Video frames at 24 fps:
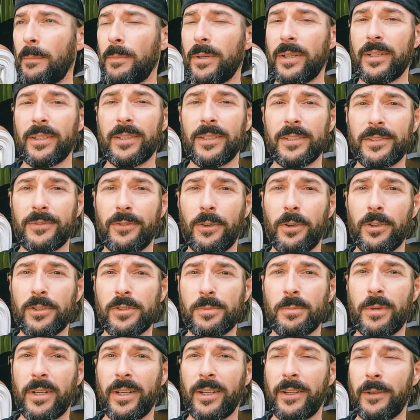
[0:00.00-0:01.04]
But as far
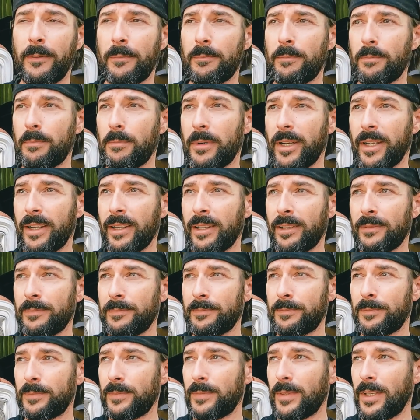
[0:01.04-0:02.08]
as my
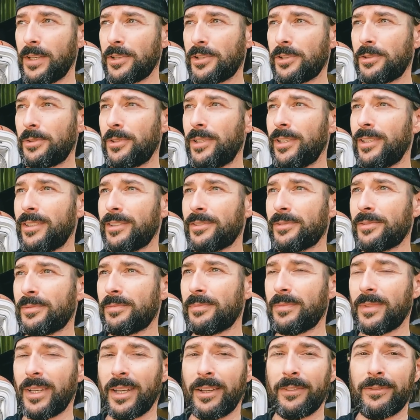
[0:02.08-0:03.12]
history, and
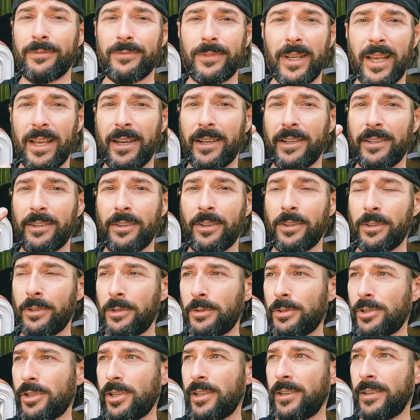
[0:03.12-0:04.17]
I've had
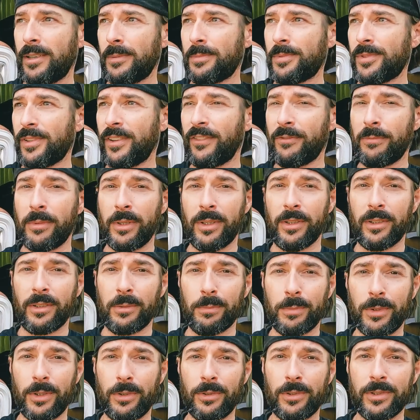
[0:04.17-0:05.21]
auto shops, I've been a
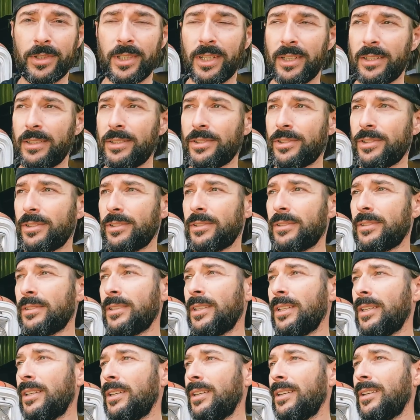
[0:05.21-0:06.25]
computer technician,
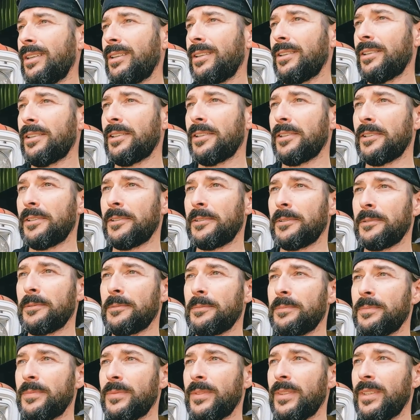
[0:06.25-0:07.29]

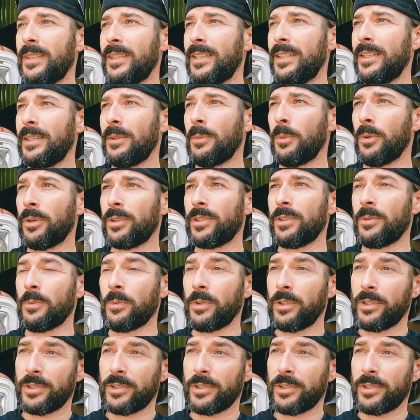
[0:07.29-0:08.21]
I worked in